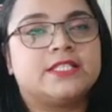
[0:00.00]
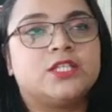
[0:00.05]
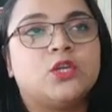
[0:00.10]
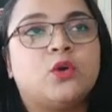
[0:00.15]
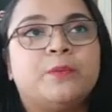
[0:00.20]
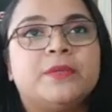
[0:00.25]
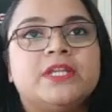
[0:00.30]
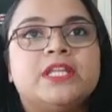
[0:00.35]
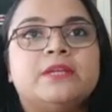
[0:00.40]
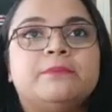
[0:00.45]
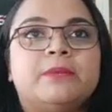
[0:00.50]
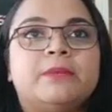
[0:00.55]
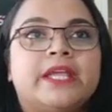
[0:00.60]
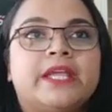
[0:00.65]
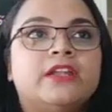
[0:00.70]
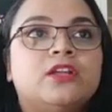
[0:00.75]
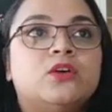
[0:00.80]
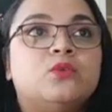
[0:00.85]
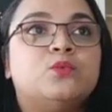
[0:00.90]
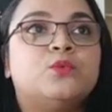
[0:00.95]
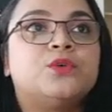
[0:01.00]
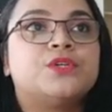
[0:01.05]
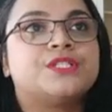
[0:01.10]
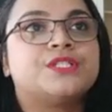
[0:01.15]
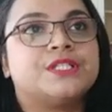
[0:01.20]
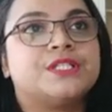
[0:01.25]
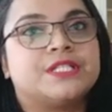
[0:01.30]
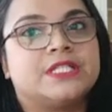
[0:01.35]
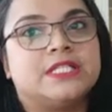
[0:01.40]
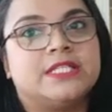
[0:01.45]
The opening play
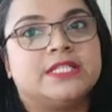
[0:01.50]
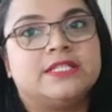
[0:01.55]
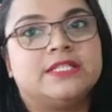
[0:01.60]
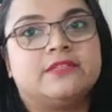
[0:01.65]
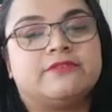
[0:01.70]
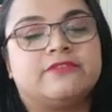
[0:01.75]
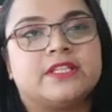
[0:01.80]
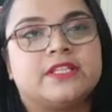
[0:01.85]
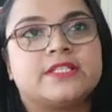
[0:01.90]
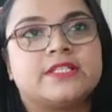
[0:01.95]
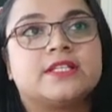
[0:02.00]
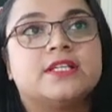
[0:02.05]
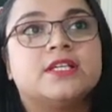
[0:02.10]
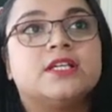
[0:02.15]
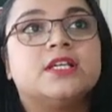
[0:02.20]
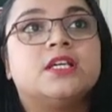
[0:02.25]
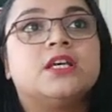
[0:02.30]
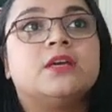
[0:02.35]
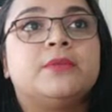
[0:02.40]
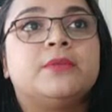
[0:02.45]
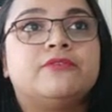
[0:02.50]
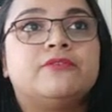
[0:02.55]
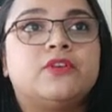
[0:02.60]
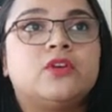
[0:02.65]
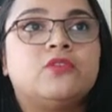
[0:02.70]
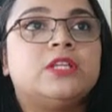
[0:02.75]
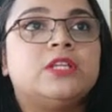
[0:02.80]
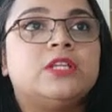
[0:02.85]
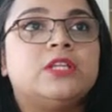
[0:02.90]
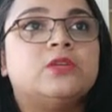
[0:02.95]
was Sicilian Defence.
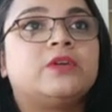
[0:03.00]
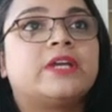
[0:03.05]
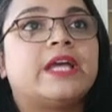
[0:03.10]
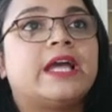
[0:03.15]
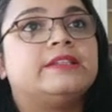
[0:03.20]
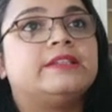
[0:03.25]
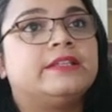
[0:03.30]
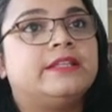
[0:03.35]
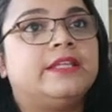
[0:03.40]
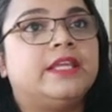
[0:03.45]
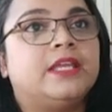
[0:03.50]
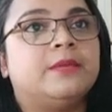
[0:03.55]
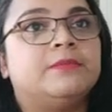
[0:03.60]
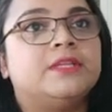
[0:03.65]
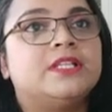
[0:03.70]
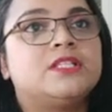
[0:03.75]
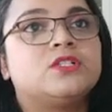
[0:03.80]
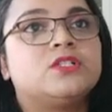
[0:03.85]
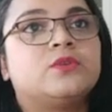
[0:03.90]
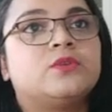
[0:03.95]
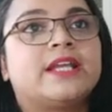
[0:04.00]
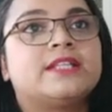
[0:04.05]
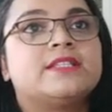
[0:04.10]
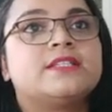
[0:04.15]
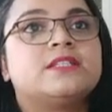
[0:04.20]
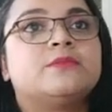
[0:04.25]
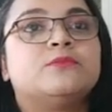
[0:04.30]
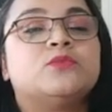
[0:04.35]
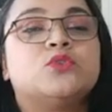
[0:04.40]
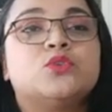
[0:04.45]
Before we look at the game, let's look
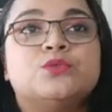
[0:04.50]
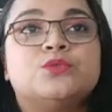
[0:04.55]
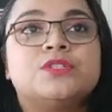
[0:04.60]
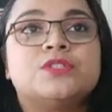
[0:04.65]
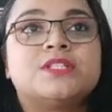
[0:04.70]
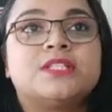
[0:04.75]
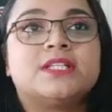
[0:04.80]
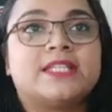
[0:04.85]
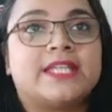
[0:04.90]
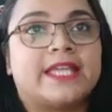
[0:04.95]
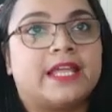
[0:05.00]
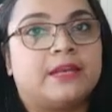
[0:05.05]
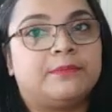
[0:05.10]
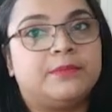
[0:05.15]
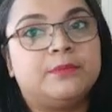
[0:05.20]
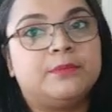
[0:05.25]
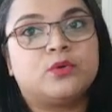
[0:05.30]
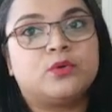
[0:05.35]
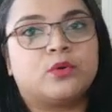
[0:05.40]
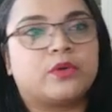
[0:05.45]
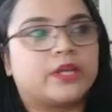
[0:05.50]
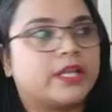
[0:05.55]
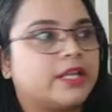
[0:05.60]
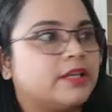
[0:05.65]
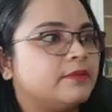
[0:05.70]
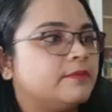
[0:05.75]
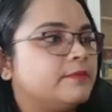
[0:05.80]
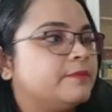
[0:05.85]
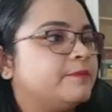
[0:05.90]
at some rules that can be broken.